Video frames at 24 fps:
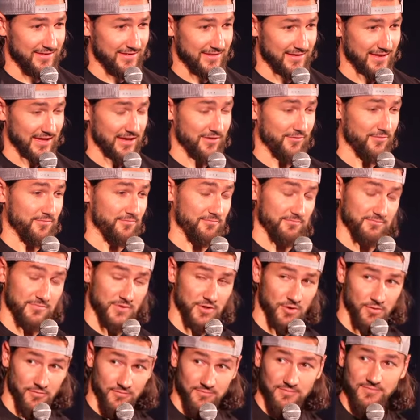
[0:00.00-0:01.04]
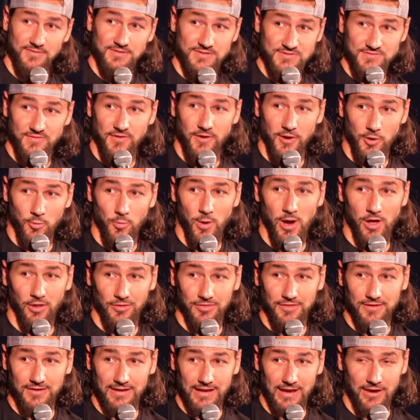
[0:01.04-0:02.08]
kind of, you know, he's very
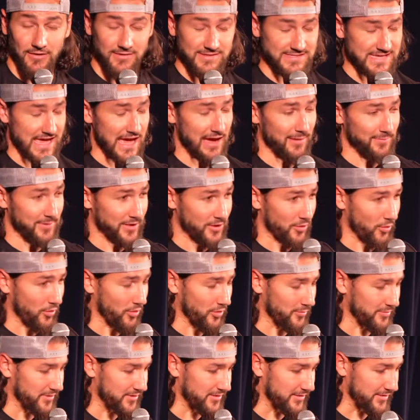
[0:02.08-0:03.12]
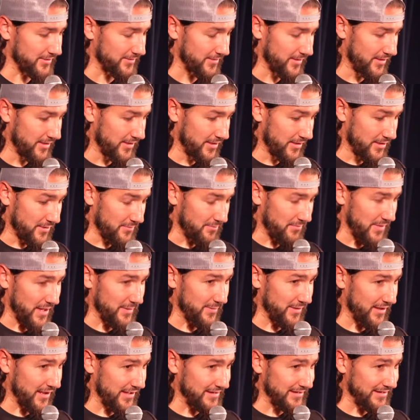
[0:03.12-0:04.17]
wealthy now. He's happy Corbin. And happy Corbin.
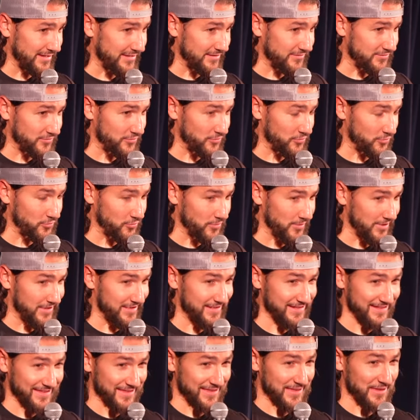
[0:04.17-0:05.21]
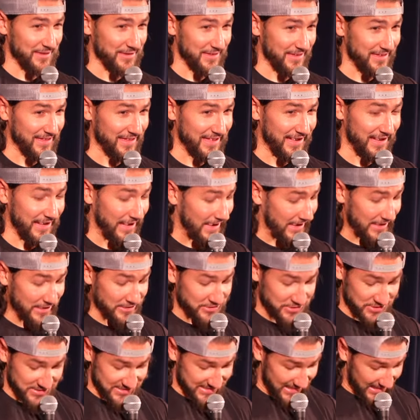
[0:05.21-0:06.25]
Maybe I need to... I
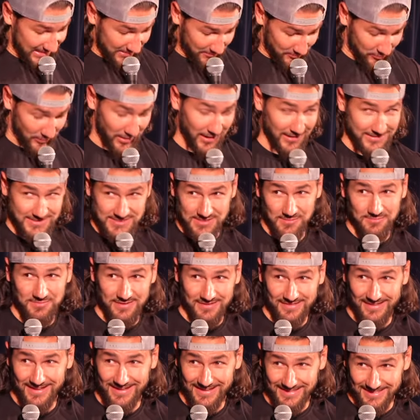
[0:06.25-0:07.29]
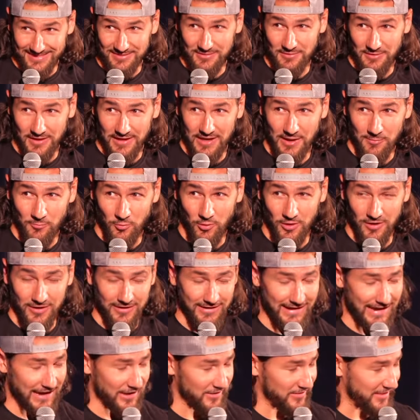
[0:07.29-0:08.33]
had just kind of brought something like I'm
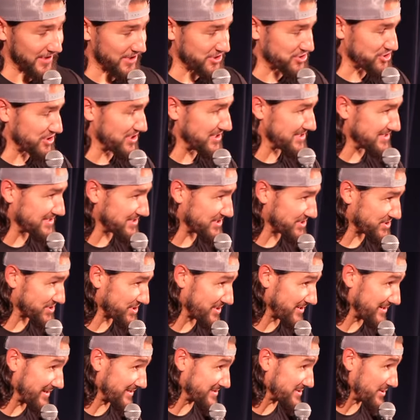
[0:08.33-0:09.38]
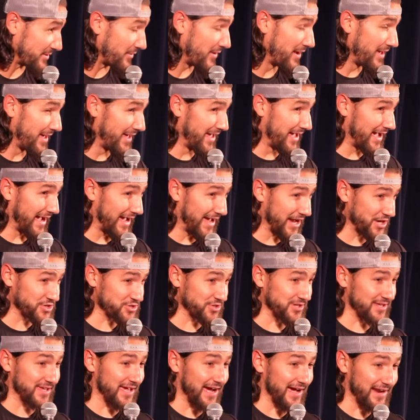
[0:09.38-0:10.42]
wearing now, like jeans and a shirt. So I
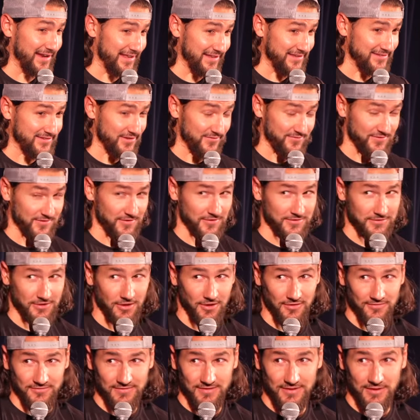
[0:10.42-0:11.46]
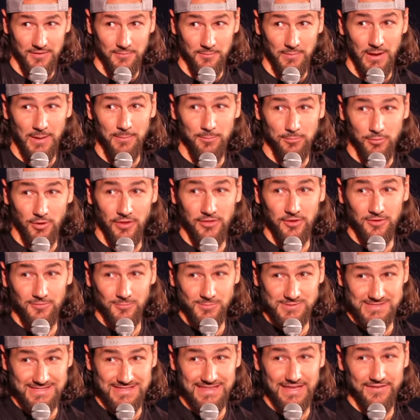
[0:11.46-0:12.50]
actually got into Philadelphia. My brother
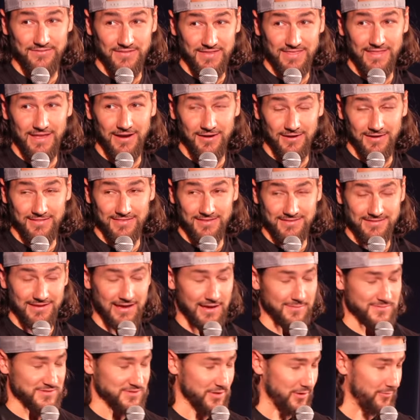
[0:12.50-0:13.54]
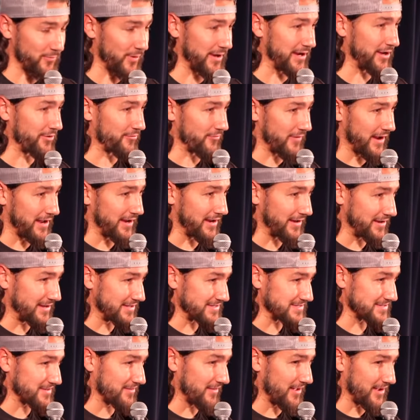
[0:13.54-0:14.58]
was living there at the time, so I went and raided
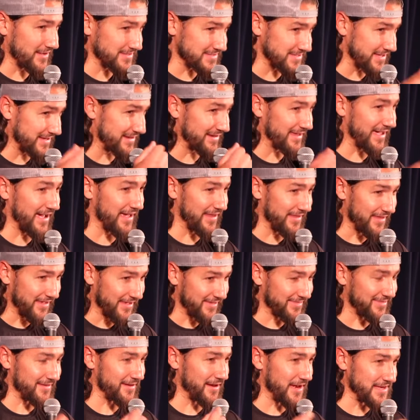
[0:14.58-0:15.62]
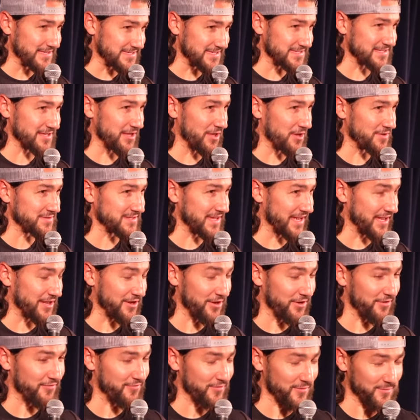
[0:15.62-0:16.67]
his closet and got the nicest clothes I
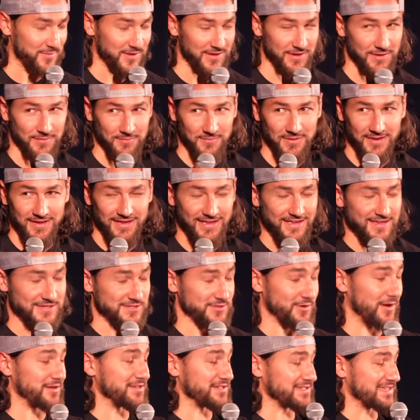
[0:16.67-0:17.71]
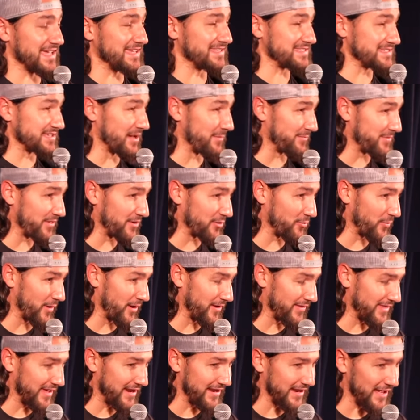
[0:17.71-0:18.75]
could from him. So I just had something to
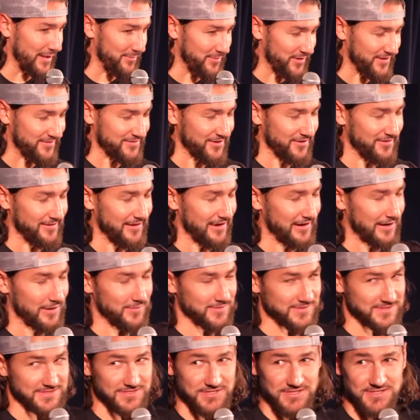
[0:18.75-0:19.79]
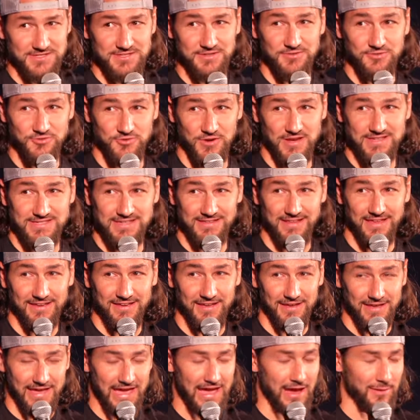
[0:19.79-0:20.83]
wear that night, but it turned out I was just dressing
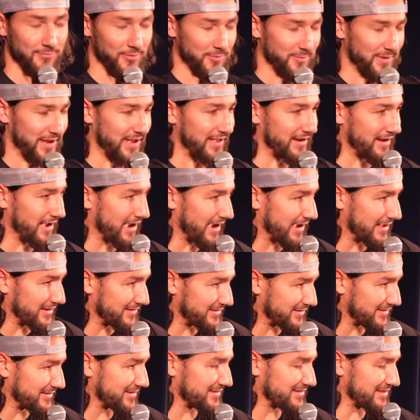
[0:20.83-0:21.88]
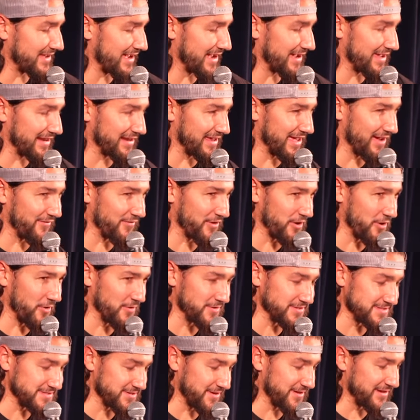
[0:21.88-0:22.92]
like a cameraman hiding and attacking Kevin
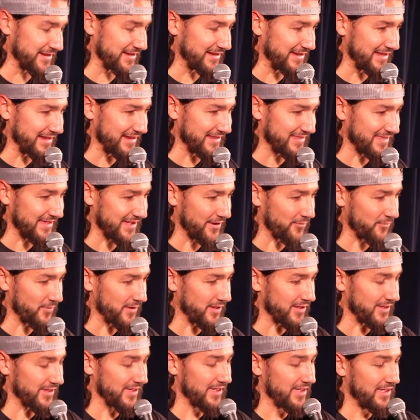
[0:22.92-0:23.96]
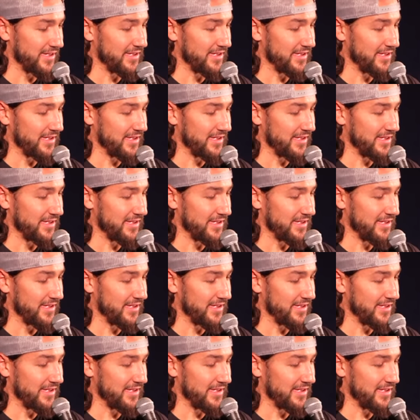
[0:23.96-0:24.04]
Owens, so I didn't need it that week.